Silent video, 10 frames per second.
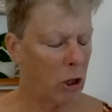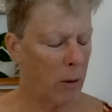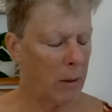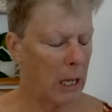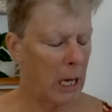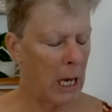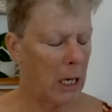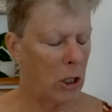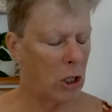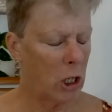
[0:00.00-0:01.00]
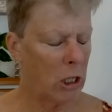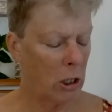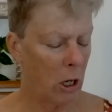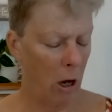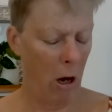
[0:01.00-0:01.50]
Show me the
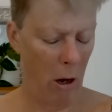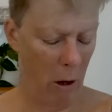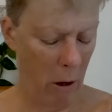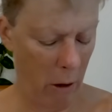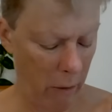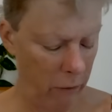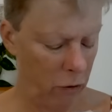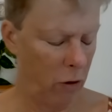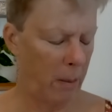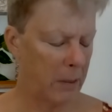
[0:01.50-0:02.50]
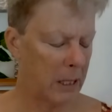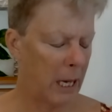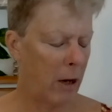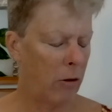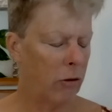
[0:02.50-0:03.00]
energies of Trump's
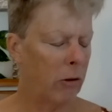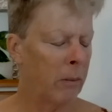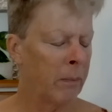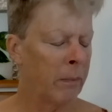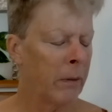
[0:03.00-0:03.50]
house.